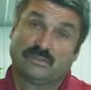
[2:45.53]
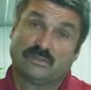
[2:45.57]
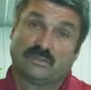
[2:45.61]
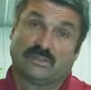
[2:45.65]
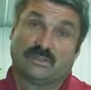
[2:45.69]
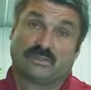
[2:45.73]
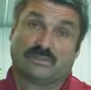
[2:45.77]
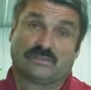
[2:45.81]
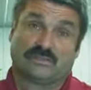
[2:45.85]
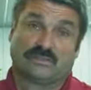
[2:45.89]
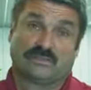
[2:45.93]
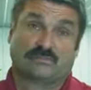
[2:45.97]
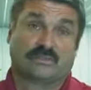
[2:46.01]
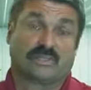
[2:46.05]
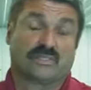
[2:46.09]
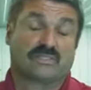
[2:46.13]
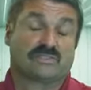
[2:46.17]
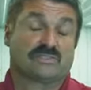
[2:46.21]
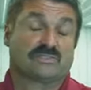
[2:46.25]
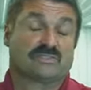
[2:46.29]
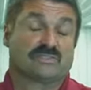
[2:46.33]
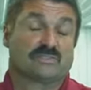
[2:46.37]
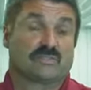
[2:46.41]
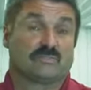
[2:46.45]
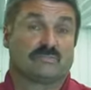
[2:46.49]
in some
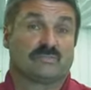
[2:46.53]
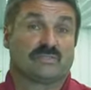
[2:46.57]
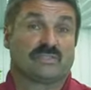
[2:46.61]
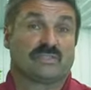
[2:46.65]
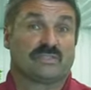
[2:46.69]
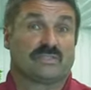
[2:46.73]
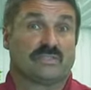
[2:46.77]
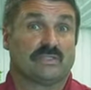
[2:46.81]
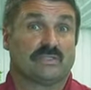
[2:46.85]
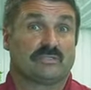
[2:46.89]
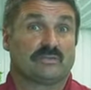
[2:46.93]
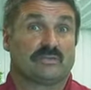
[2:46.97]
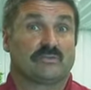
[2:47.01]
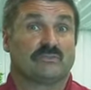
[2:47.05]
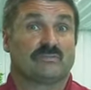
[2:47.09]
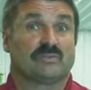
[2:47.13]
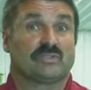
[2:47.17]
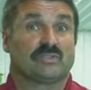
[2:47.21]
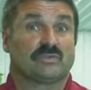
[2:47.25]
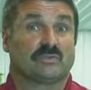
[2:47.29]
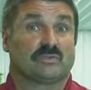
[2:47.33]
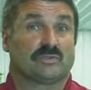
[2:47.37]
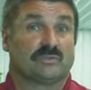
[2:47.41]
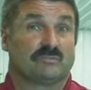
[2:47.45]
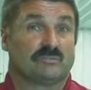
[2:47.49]
cases, it could be 10, could be
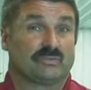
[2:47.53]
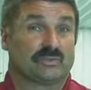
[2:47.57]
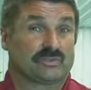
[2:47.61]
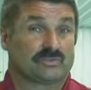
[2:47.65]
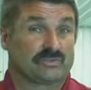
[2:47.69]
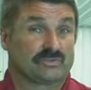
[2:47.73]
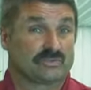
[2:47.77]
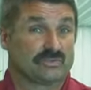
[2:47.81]
20 bushel